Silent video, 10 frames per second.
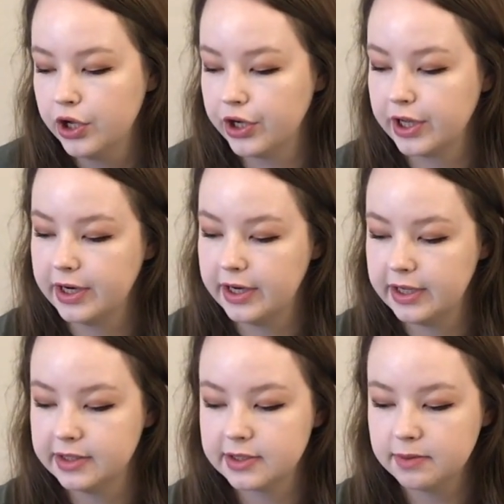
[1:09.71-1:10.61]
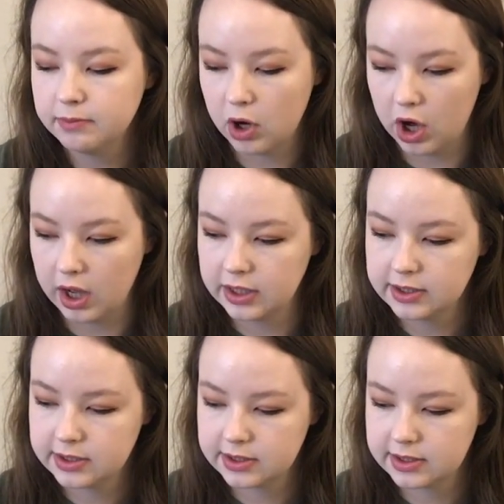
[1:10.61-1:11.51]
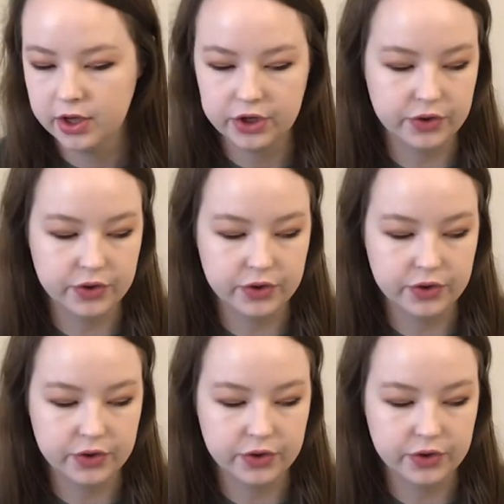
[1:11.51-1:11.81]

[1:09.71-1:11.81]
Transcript: you're going to need some moss.